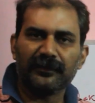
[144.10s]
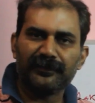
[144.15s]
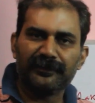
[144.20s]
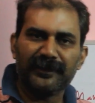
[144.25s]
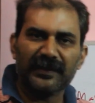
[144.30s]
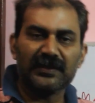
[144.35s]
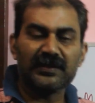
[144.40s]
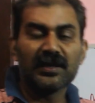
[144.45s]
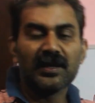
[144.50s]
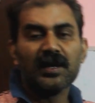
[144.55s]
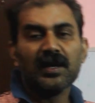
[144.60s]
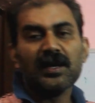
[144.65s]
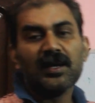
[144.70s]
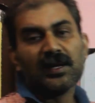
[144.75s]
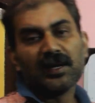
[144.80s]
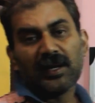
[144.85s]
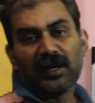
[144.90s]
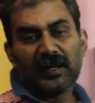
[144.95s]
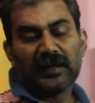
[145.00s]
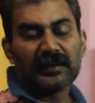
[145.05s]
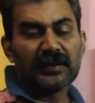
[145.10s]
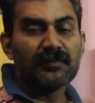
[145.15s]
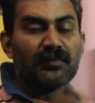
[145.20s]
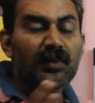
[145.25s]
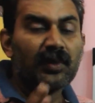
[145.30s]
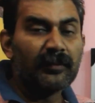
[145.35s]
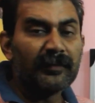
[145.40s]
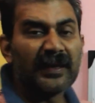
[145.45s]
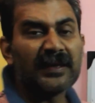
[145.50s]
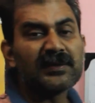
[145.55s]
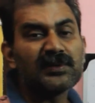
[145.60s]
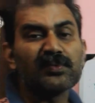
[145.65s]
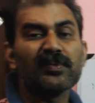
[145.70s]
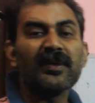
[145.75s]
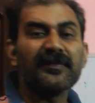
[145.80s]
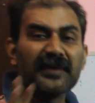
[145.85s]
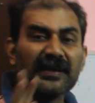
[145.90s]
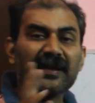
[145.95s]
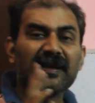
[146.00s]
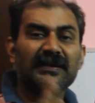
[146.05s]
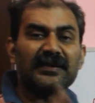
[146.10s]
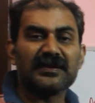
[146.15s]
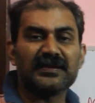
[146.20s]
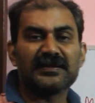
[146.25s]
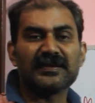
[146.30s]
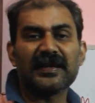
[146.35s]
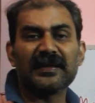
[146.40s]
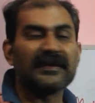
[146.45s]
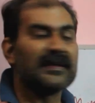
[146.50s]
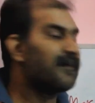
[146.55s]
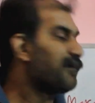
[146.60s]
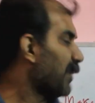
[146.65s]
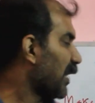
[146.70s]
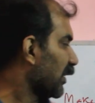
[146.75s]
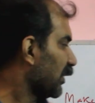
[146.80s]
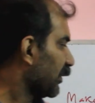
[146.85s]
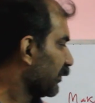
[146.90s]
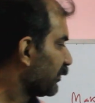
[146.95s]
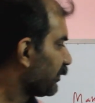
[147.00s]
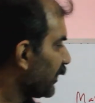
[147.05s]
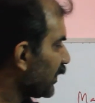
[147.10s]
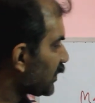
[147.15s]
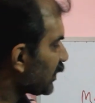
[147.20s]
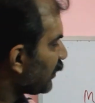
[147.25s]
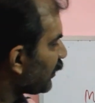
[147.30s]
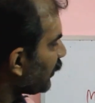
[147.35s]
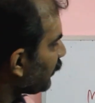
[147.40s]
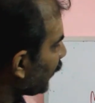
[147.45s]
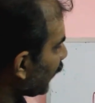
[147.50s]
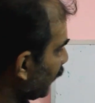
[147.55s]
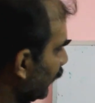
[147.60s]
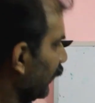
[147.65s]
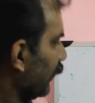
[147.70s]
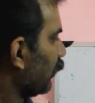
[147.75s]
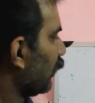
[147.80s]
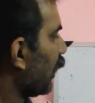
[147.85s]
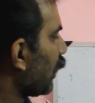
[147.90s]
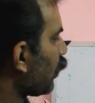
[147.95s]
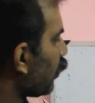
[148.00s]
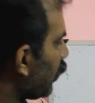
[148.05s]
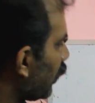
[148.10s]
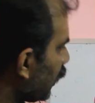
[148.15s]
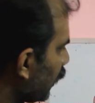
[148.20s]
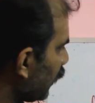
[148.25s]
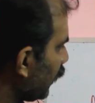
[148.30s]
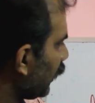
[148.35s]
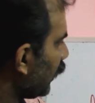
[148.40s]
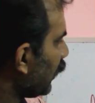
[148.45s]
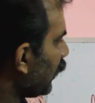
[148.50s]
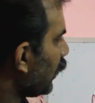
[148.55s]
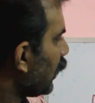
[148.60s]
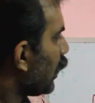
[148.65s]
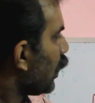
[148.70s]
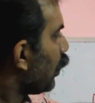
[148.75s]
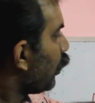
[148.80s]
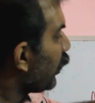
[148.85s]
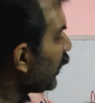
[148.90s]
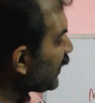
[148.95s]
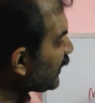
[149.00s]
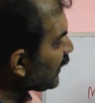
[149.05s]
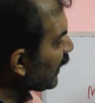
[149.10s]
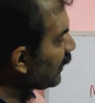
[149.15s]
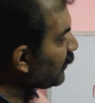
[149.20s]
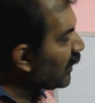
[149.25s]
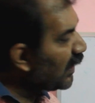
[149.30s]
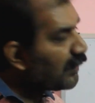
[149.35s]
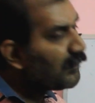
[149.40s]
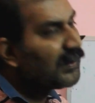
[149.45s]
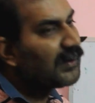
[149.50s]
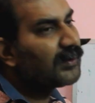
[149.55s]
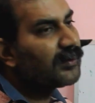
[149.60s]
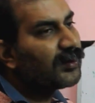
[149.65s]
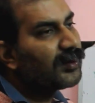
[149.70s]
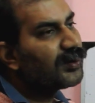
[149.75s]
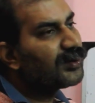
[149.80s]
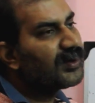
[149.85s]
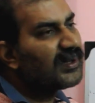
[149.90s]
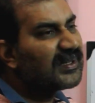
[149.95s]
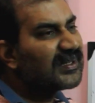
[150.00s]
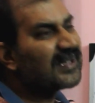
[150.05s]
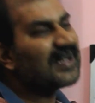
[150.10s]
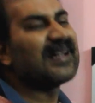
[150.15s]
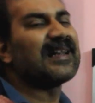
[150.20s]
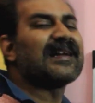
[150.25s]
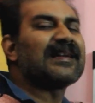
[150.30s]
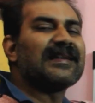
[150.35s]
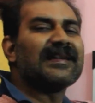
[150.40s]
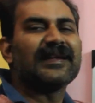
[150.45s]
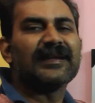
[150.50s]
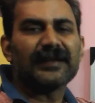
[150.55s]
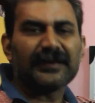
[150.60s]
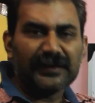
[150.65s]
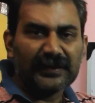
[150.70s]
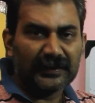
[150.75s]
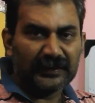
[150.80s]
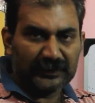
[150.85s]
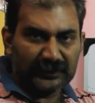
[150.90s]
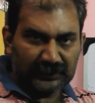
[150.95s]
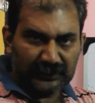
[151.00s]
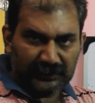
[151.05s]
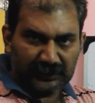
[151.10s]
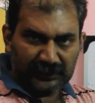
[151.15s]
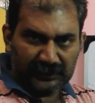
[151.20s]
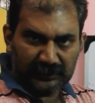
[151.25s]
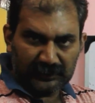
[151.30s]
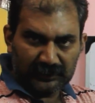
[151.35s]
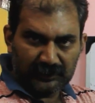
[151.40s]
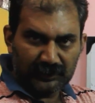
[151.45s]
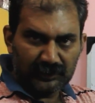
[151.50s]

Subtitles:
of speech, and the moment we will understand the part of speech of a particular word, we shall be able to use it correctly in a sentence.